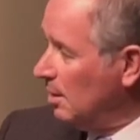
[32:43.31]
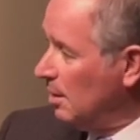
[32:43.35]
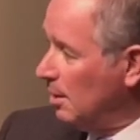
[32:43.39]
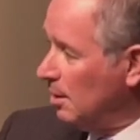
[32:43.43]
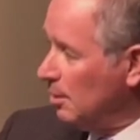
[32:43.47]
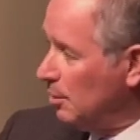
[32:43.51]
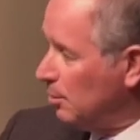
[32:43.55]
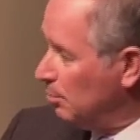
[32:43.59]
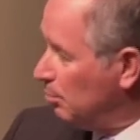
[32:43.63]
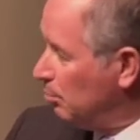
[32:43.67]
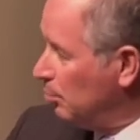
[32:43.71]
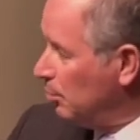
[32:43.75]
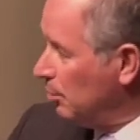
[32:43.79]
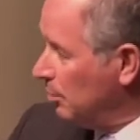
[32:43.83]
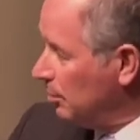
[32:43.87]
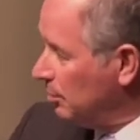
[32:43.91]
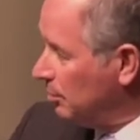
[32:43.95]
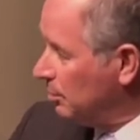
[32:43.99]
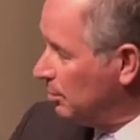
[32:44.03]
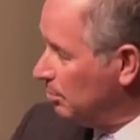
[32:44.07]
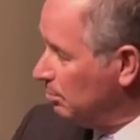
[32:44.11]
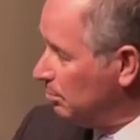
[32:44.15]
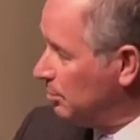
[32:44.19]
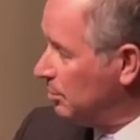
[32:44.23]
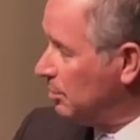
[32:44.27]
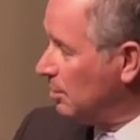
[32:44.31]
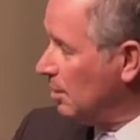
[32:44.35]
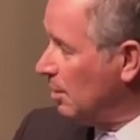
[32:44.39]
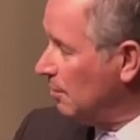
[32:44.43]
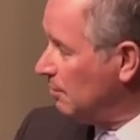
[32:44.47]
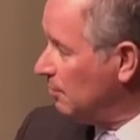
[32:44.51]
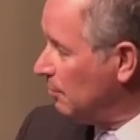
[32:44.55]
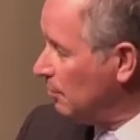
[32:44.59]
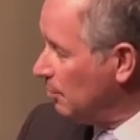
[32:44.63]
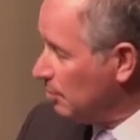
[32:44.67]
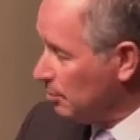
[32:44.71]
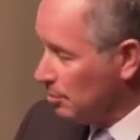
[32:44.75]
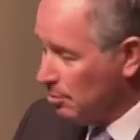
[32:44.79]
uh, they are putting some
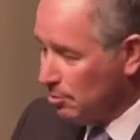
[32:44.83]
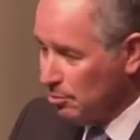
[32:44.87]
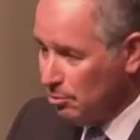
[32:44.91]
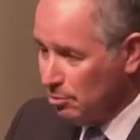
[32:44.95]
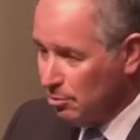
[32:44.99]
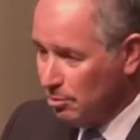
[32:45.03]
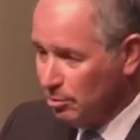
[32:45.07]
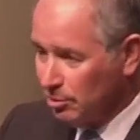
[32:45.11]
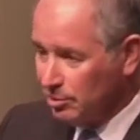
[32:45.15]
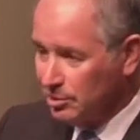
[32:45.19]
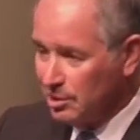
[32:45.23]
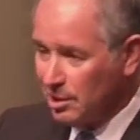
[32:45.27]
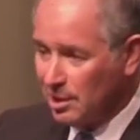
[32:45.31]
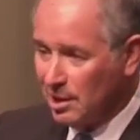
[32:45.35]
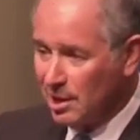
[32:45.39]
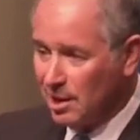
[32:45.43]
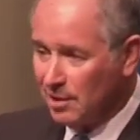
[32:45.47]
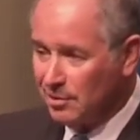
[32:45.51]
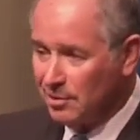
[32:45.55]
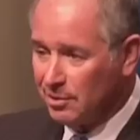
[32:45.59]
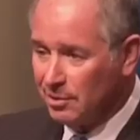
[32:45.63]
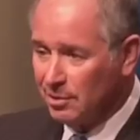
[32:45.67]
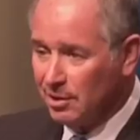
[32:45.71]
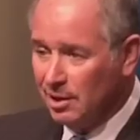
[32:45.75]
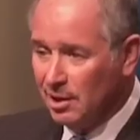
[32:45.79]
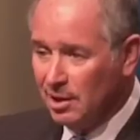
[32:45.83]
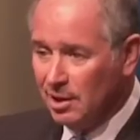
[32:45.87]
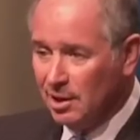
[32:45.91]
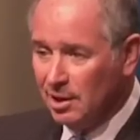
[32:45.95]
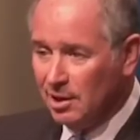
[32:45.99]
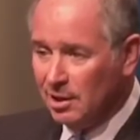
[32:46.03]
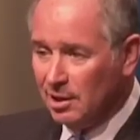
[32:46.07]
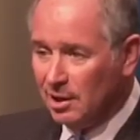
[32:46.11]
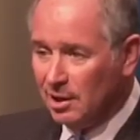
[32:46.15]
stuff on Google together